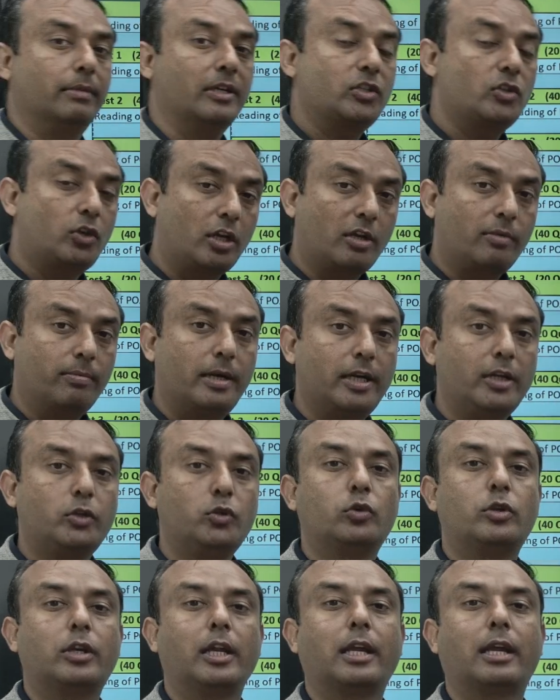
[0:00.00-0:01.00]
recommend you
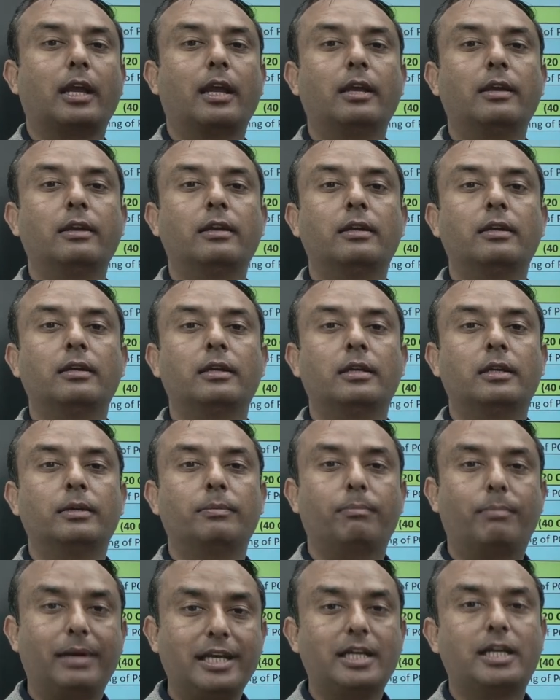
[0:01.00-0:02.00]
take a
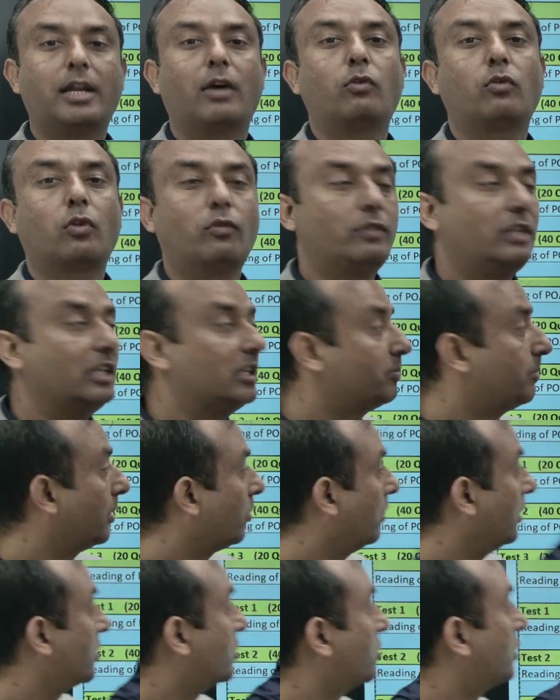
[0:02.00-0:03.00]
printout of this particular study